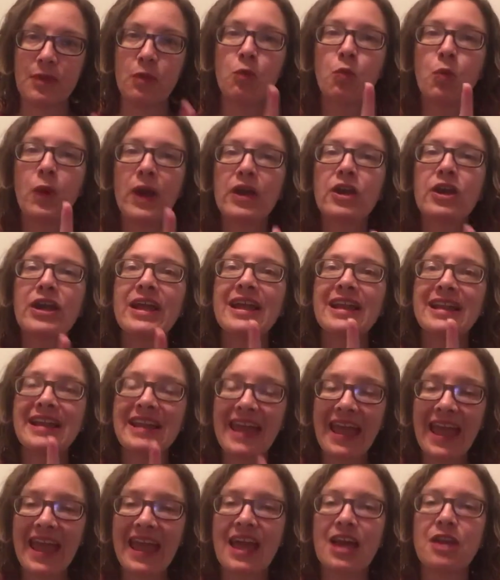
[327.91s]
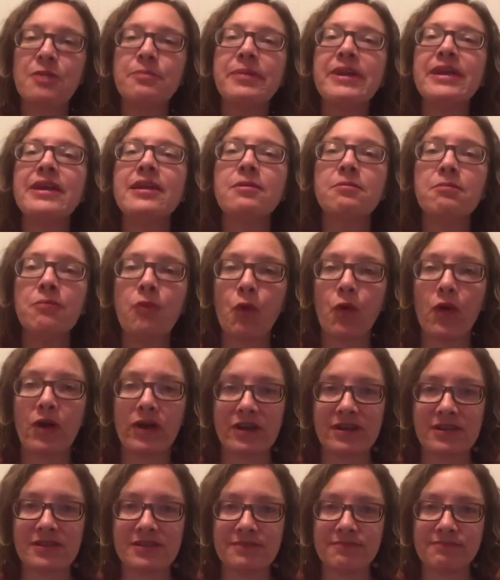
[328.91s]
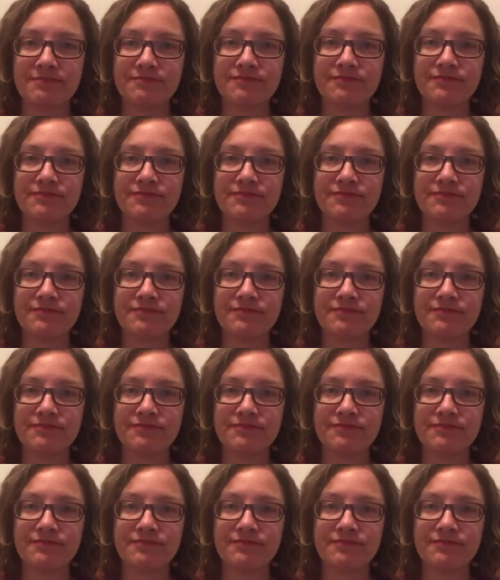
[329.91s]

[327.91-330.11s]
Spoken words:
where it can be important